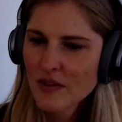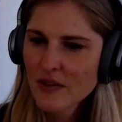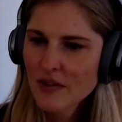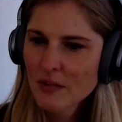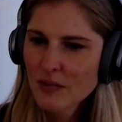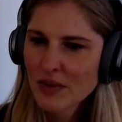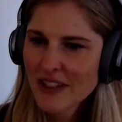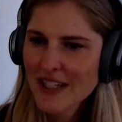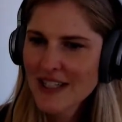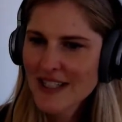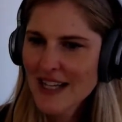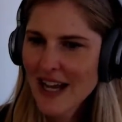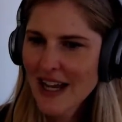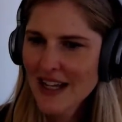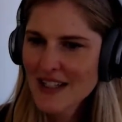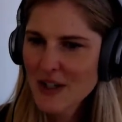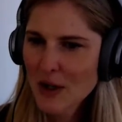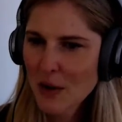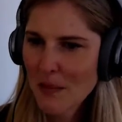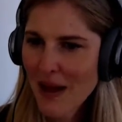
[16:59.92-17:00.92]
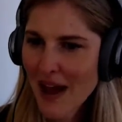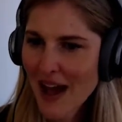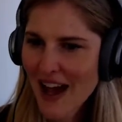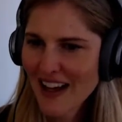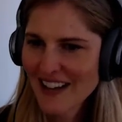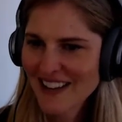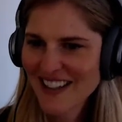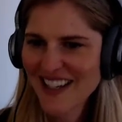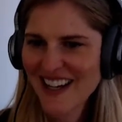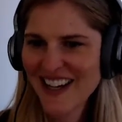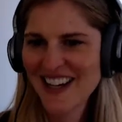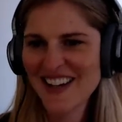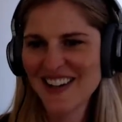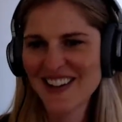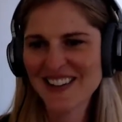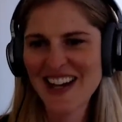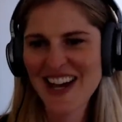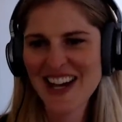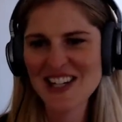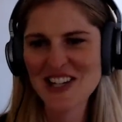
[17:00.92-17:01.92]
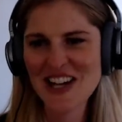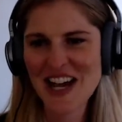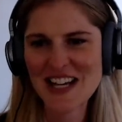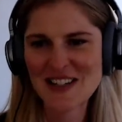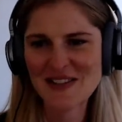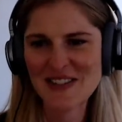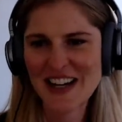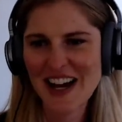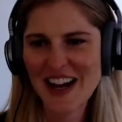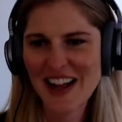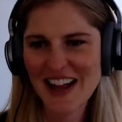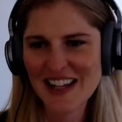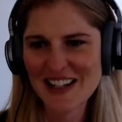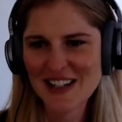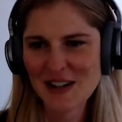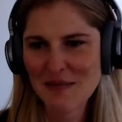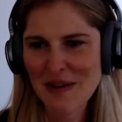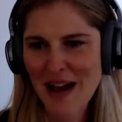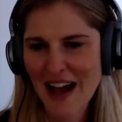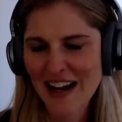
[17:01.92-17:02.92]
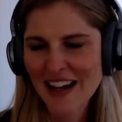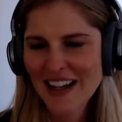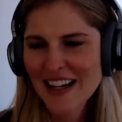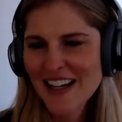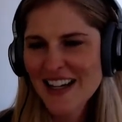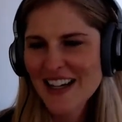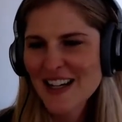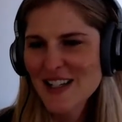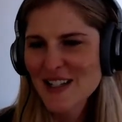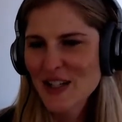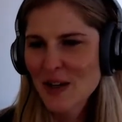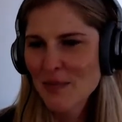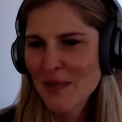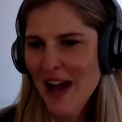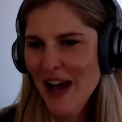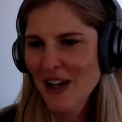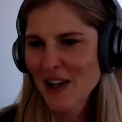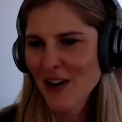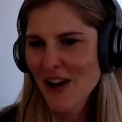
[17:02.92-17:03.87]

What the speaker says: please answer Matt. Okay, Jasmine, I'll answer Matt. So Matt, you're